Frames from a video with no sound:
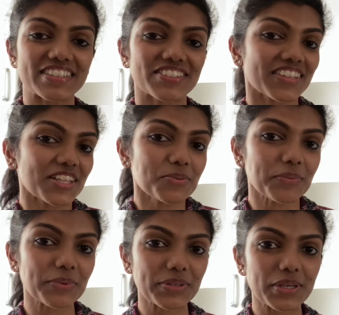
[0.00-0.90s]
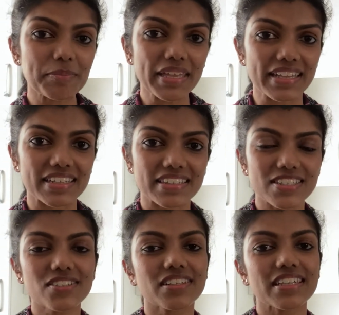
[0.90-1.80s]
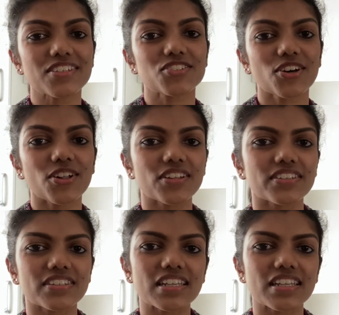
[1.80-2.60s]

So that's what we're going to make. This cookie is called